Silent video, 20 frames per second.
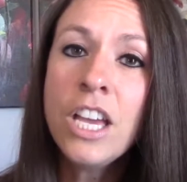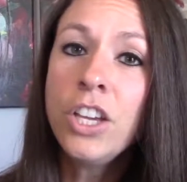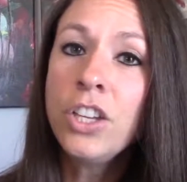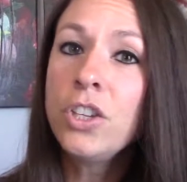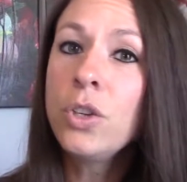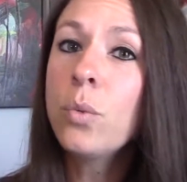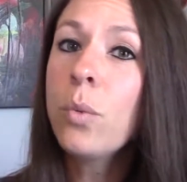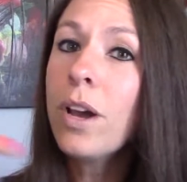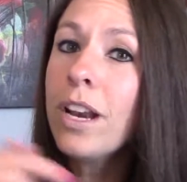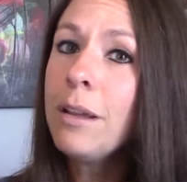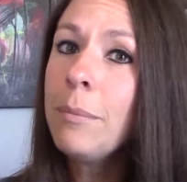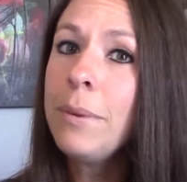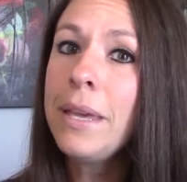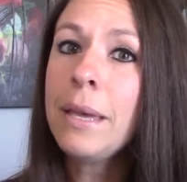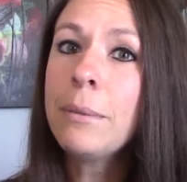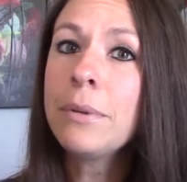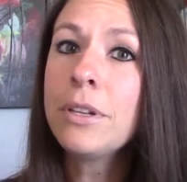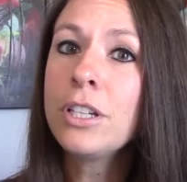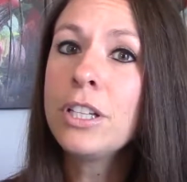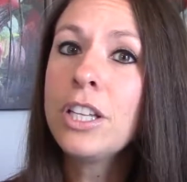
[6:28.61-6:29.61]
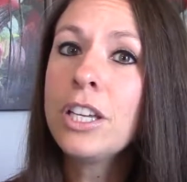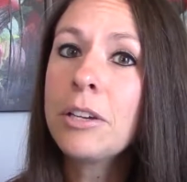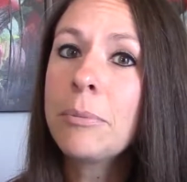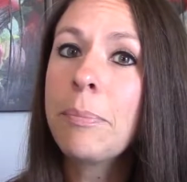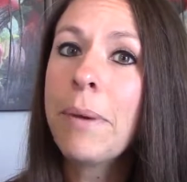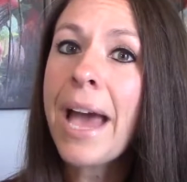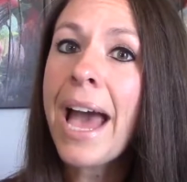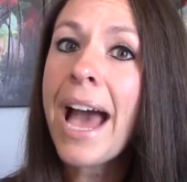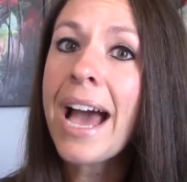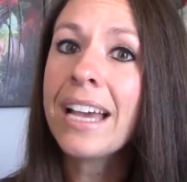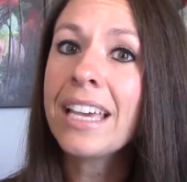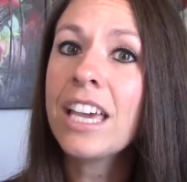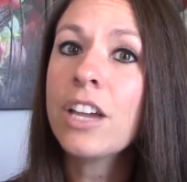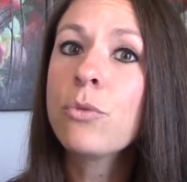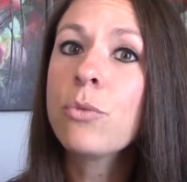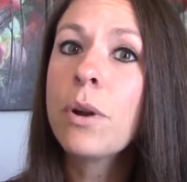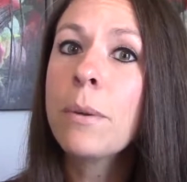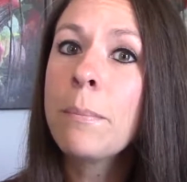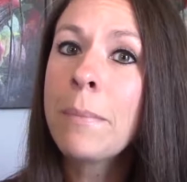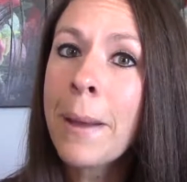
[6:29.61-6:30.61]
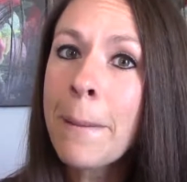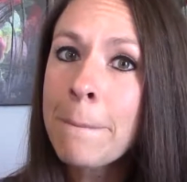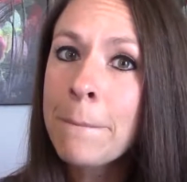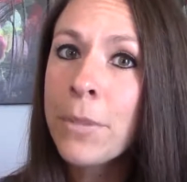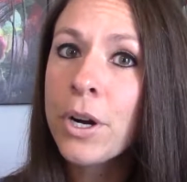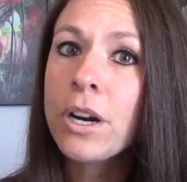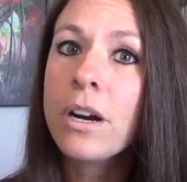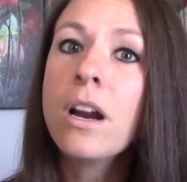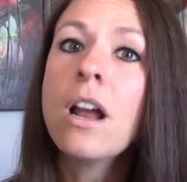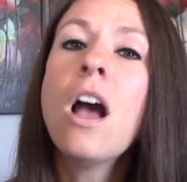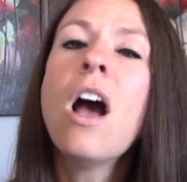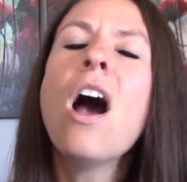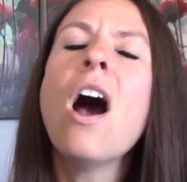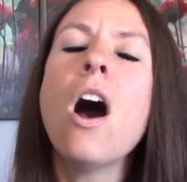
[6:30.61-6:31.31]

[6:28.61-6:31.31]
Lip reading: you want to be able to look back and remember,